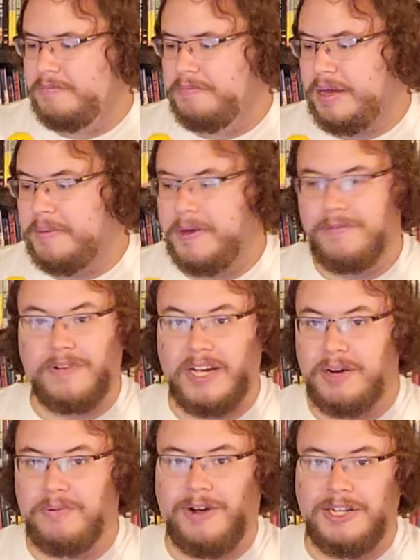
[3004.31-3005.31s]
Maybe if I
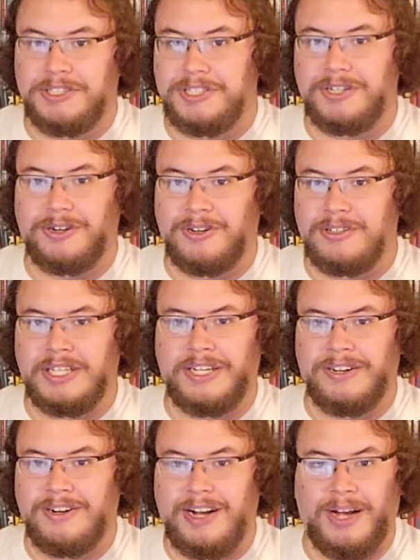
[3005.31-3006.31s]
had watched it
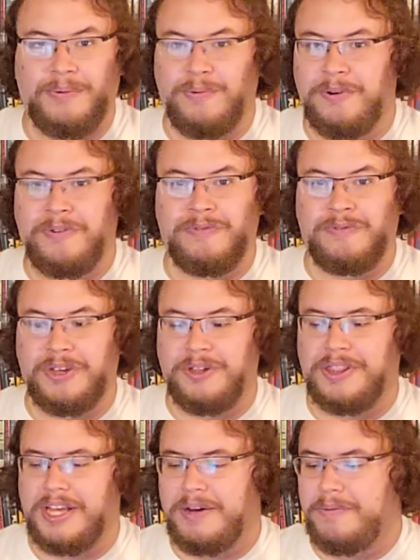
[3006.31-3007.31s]
earlier, I wouldn't feel
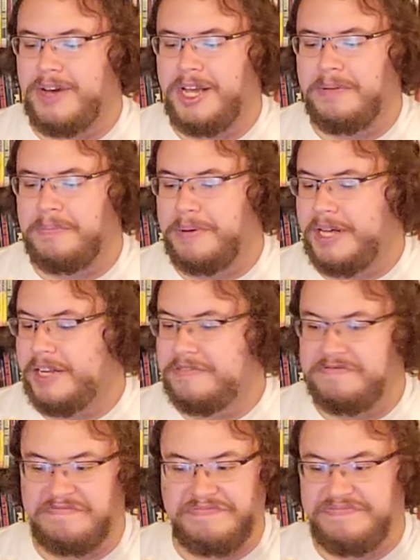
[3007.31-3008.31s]
that way, but
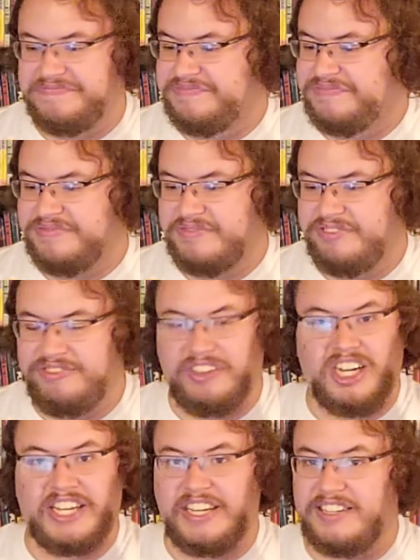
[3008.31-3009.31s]

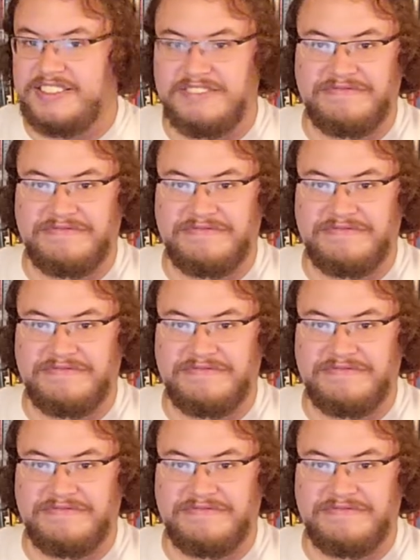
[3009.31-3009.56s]
fuck it.